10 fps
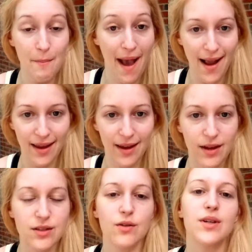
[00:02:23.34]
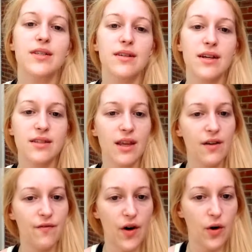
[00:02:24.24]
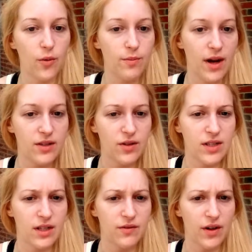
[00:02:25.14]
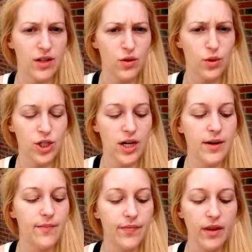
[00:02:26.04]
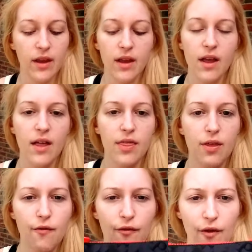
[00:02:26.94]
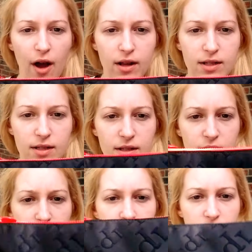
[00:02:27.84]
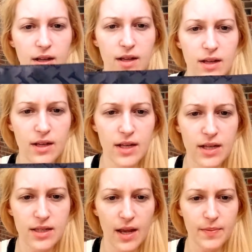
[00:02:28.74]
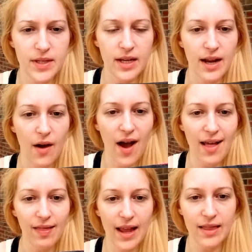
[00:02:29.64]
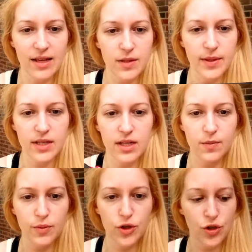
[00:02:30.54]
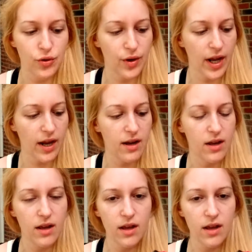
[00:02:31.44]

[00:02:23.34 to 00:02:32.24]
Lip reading: backing. So it's like foam. As you can see, it's very squishy. The front is Ipsy. Now I like this because it's protruding